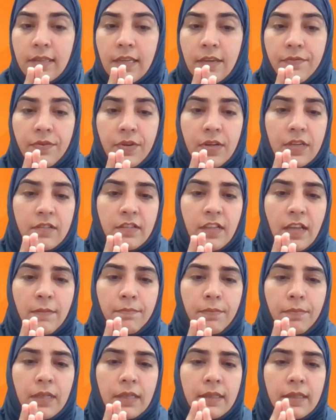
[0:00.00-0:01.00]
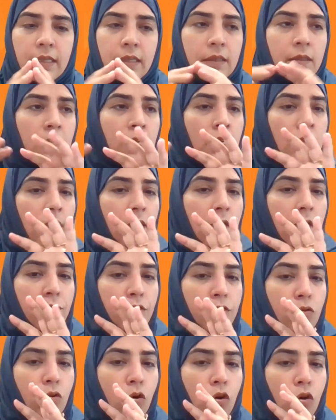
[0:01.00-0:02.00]
Say, for example, the if
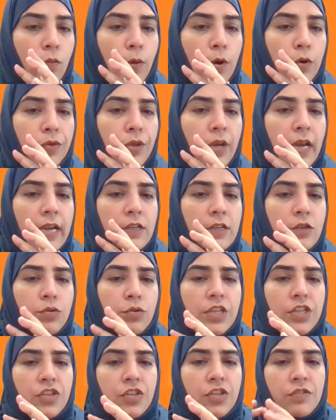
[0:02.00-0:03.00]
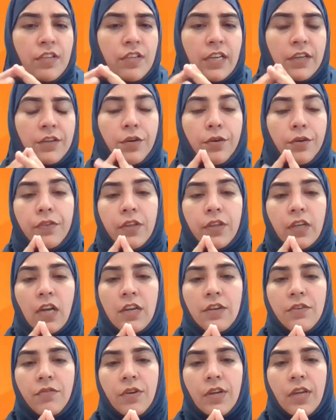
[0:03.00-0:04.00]
you talk about the education sector of the
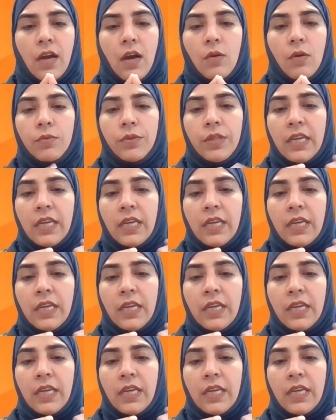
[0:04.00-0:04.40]
country, how